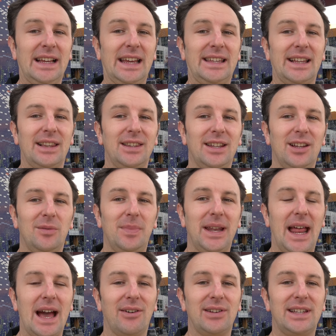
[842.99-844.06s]
It's a little
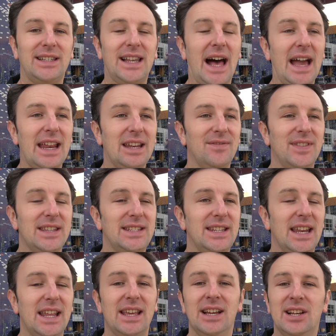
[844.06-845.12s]
bit outside of the
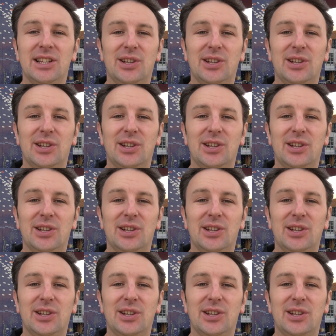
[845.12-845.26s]
city,